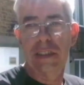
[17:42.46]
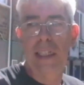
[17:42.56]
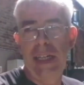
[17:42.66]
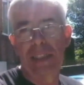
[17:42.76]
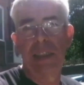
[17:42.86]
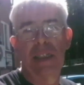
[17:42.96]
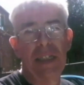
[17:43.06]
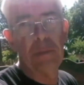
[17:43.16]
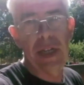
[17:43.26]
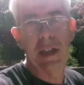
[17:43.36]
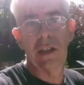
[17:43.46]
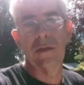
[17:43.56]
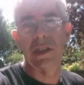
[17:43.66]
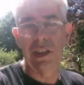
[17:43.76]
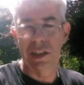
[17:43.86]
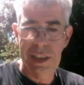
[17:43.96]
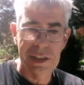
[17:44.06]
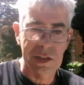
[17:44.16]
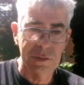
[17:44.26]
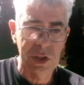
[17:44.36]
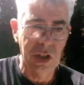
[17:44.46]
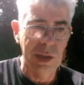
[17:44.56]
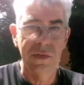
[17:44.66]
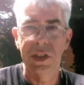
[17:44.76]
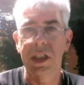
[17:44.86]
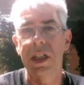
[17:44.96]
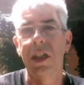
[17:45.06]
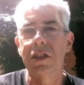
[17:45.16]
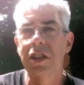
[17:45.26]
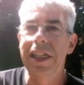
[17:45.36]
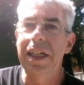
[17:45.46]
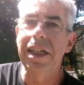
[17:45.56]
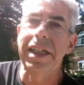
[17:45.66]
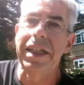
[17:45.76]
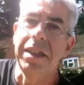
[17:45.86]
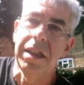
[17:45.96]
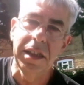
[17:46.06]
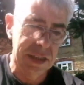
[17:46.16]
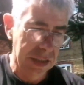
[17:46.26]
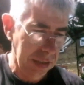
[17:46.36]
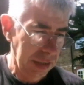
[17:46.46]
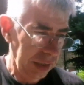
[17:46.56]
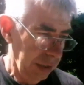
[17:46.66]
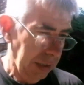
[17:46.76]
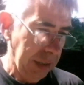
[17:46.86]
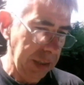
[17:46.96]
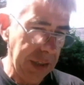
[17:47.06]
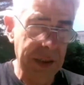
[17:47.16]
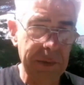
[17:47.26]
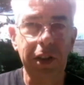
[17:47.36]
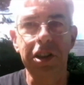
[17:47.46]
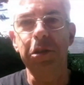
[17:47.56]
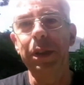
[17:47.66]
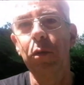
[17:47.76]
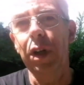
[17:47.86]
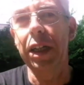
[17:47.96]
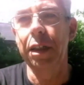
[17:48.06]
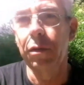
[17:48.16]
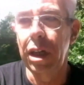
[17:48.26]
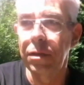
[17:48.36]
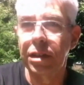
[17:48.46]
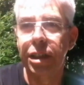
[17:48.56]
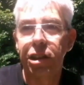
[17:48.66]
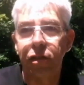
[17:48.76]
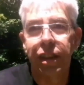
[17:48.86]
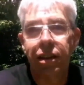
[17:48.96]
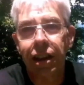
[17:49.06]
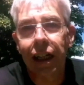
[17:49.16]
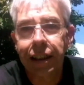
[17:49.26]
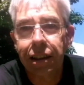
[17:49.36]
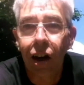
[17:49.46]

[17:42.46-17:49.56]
said, it may obviously take some time for the car to settle in because it's been running rough and these things take